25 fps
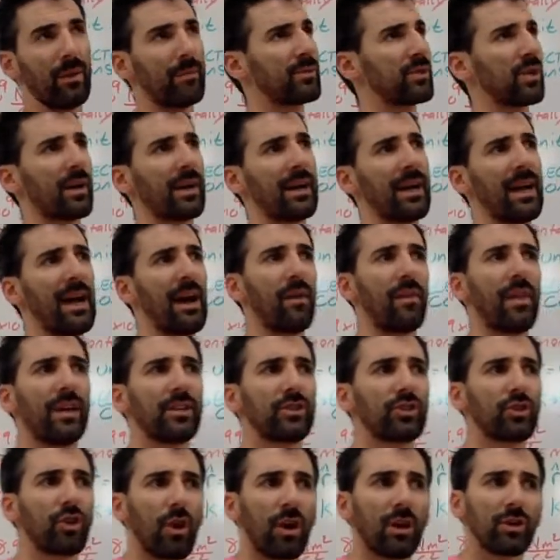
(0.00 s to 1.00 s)
I'm sorry, how
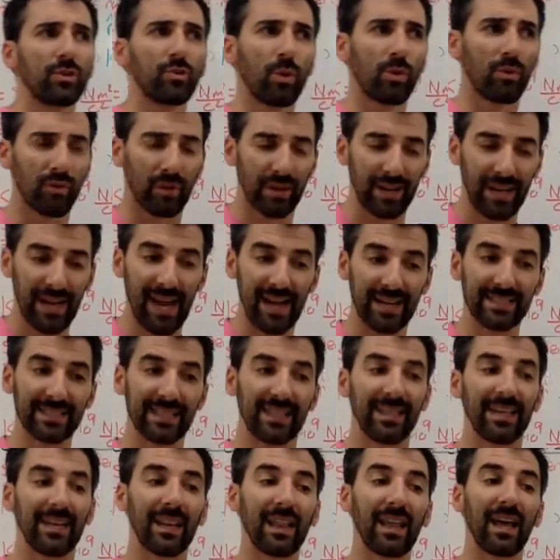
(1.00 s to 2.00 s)
that charge will react
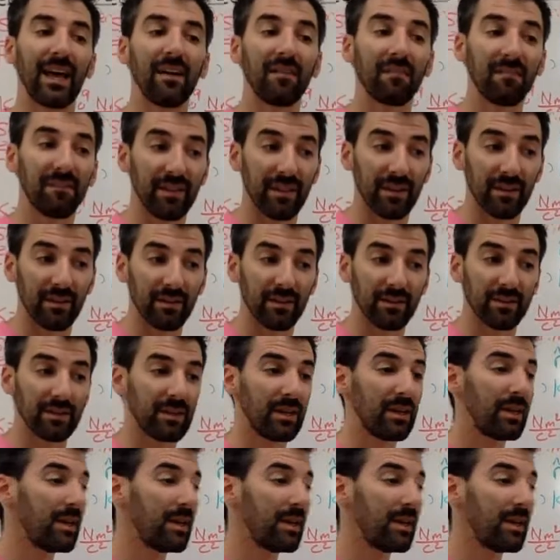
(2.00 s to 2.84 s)
in that field.